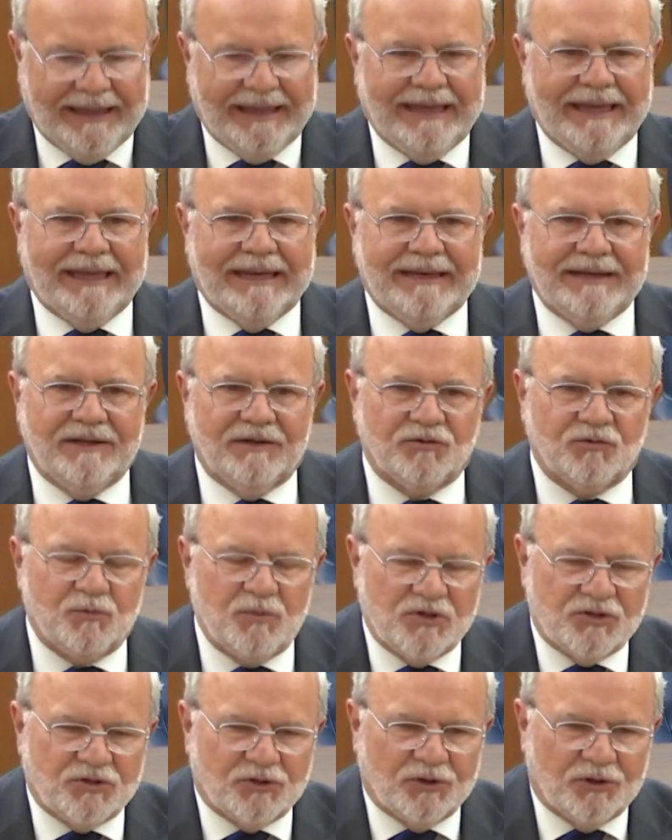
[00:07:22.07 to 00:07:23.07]
It is
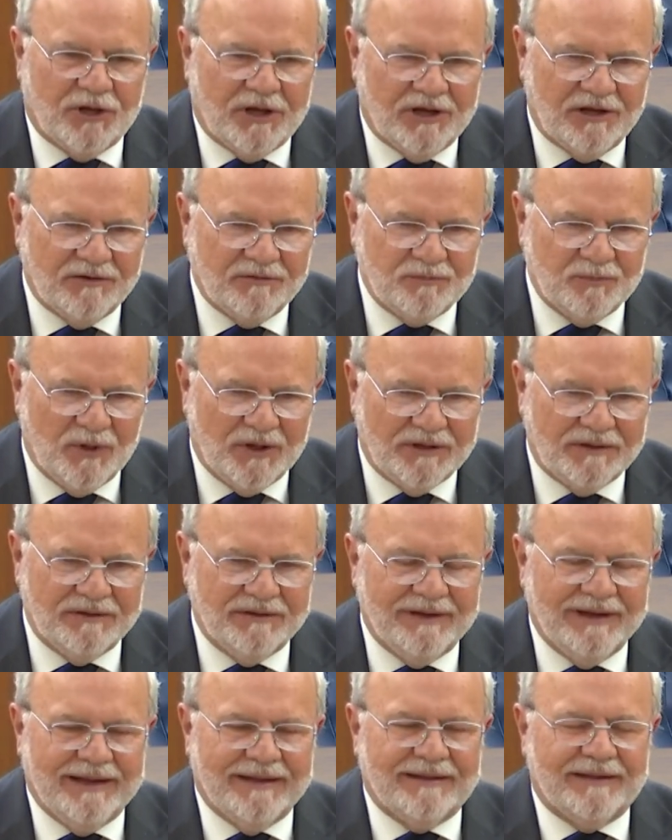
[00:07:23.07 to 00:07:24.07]
Mr. Huffman
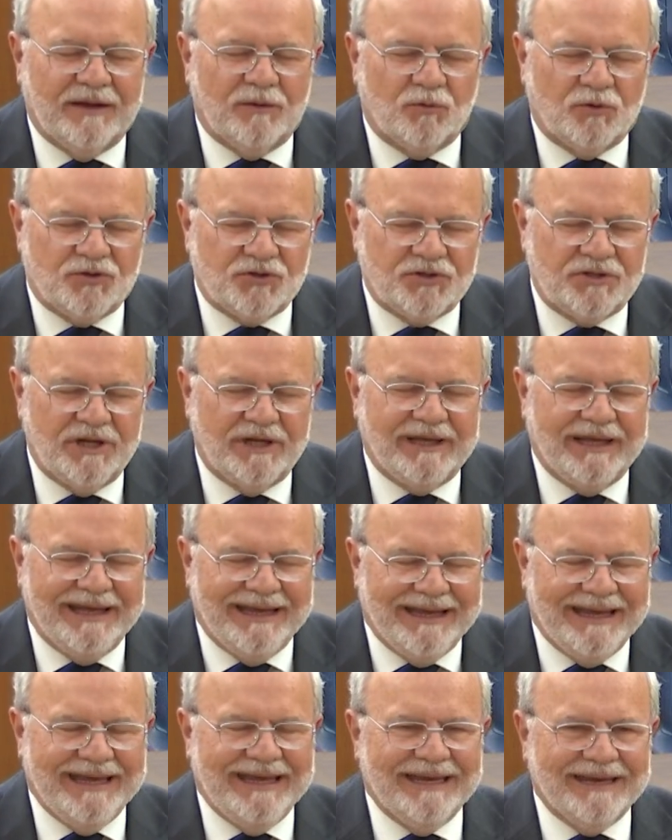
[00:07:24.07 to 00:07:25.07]
that was
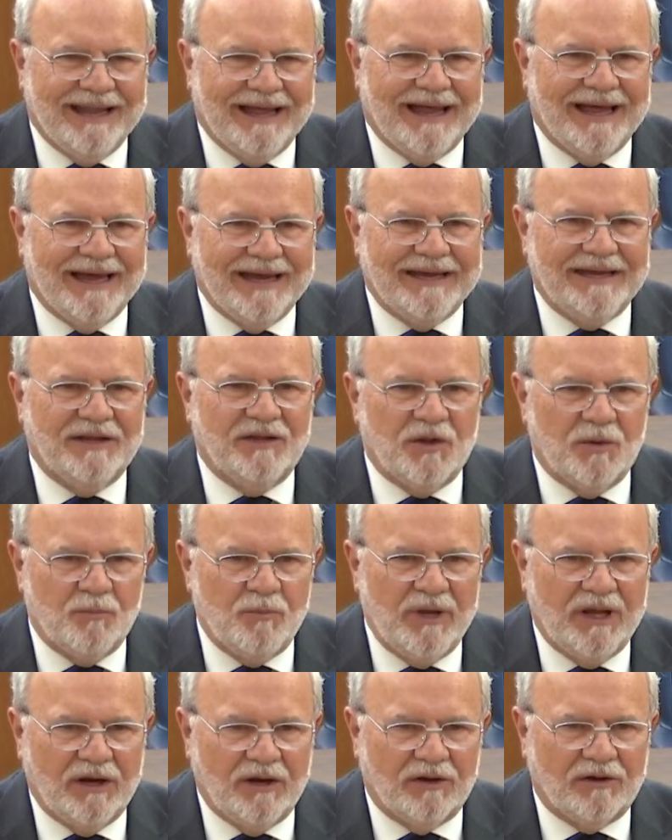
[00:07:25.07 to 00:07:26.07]
sticking Eli in the
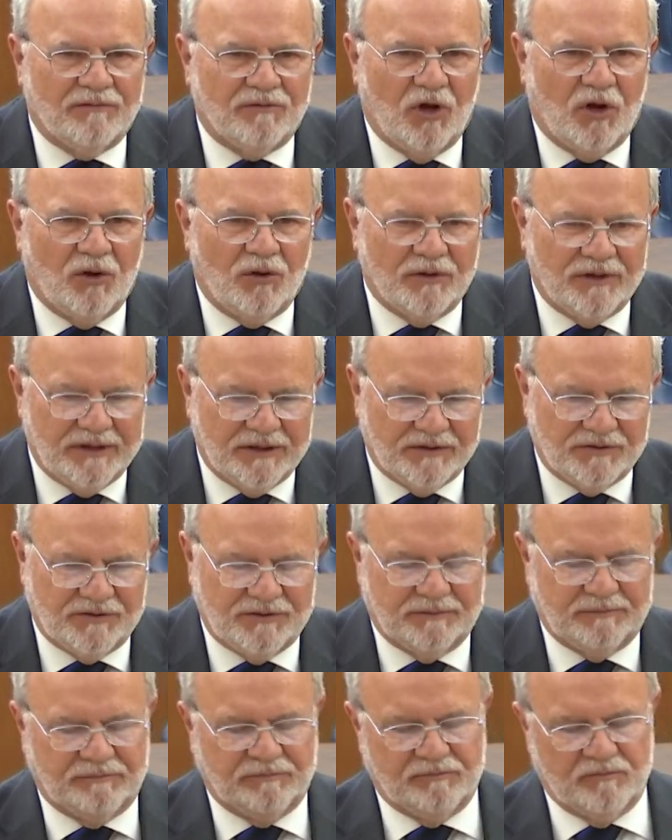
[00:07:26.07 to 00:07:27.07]
middle of all this.
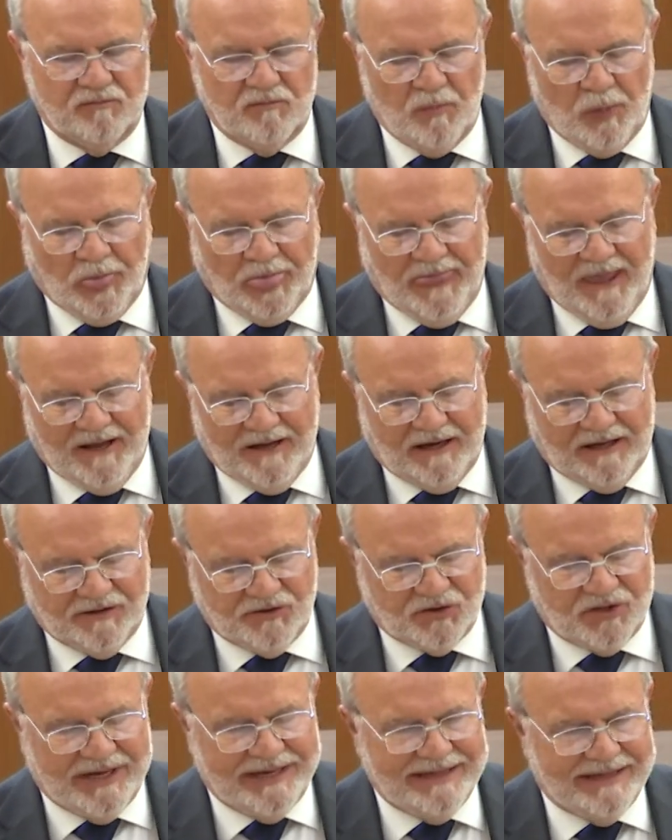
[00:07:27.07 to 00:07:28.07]
And I
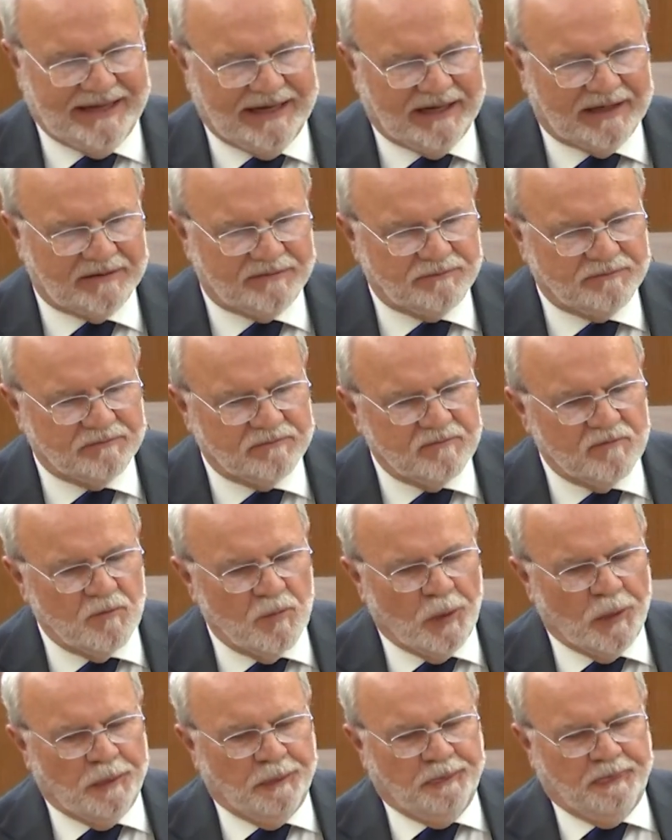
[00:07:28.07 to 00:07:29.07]
say that
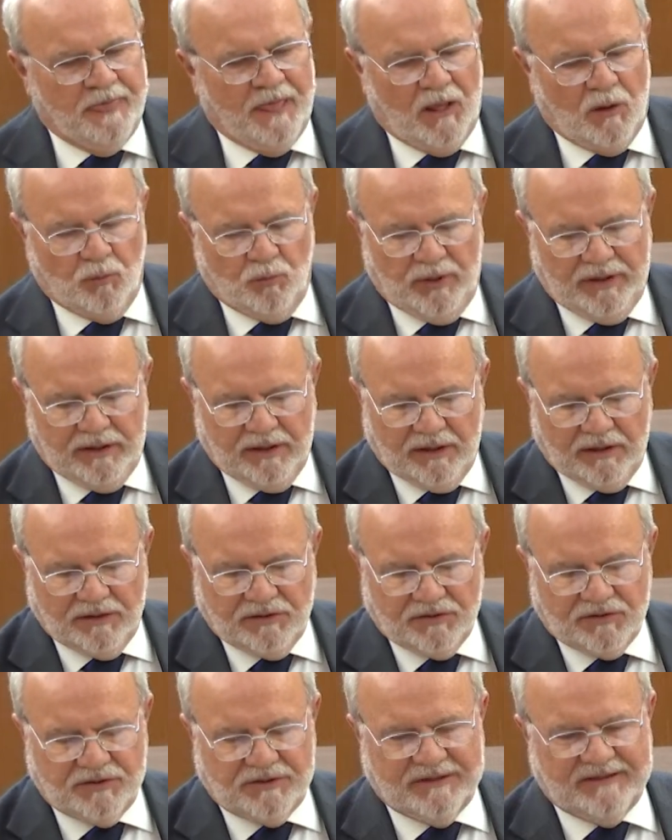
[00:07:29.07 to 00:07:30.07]

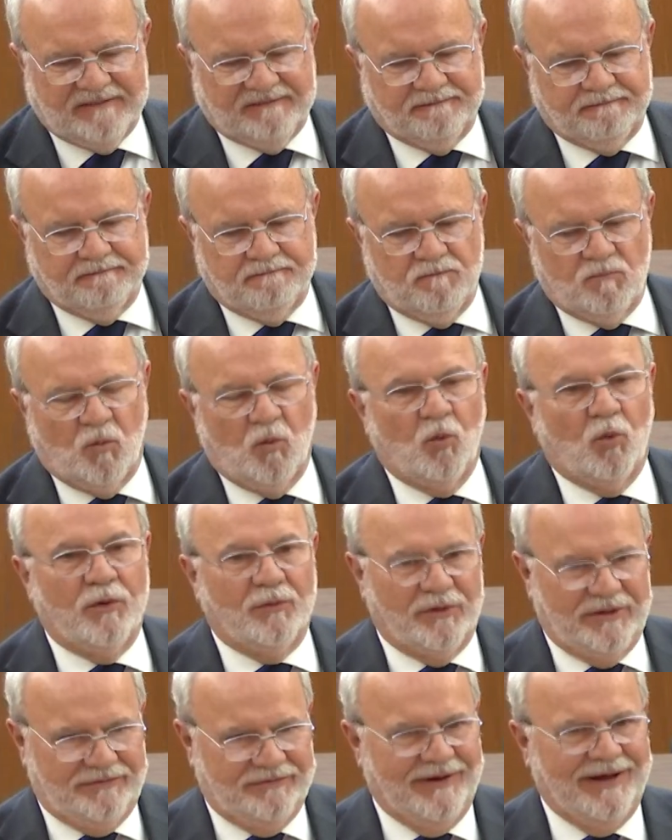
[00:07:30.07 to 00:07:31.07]
because when
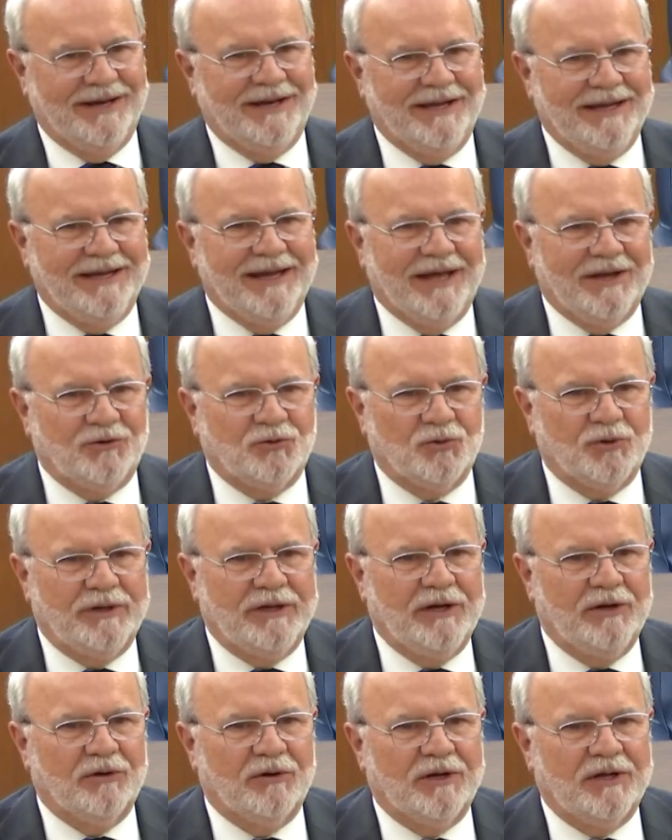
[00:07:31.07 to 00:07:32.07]
we finally got to a
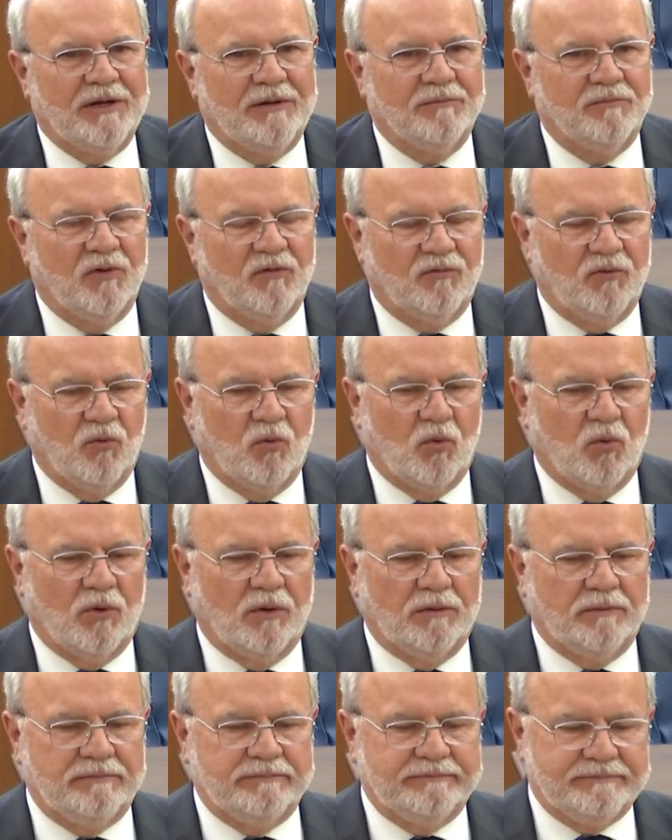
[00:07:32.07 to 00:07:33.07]
hearing
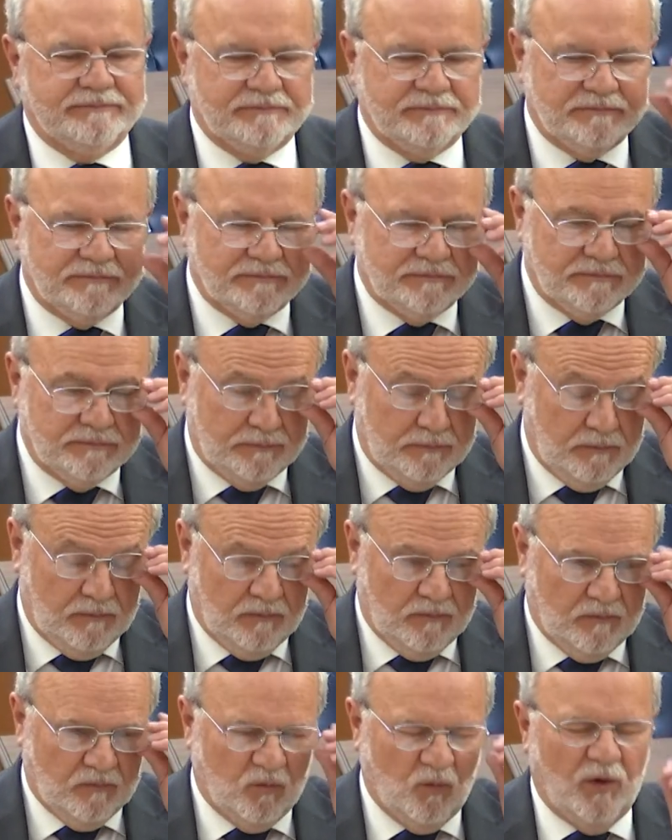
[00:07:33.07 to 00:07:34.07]
before,
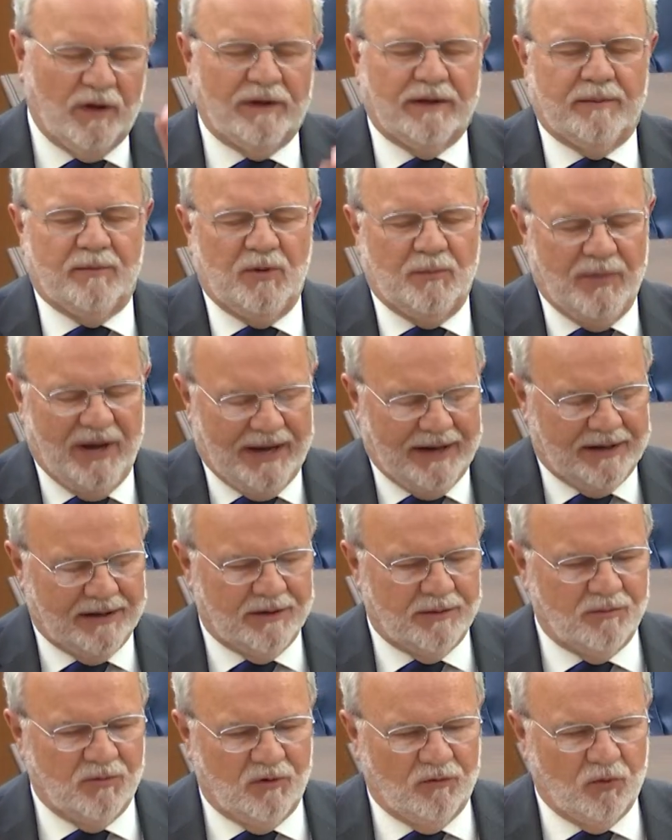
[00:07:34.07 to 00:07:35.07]
well, let me back
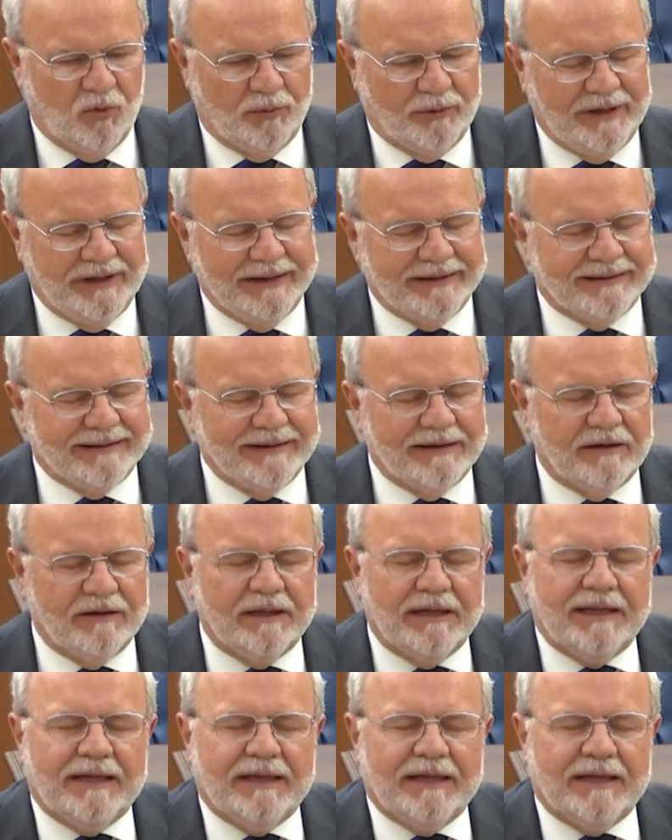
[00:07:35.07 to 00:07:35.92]
up before we get there.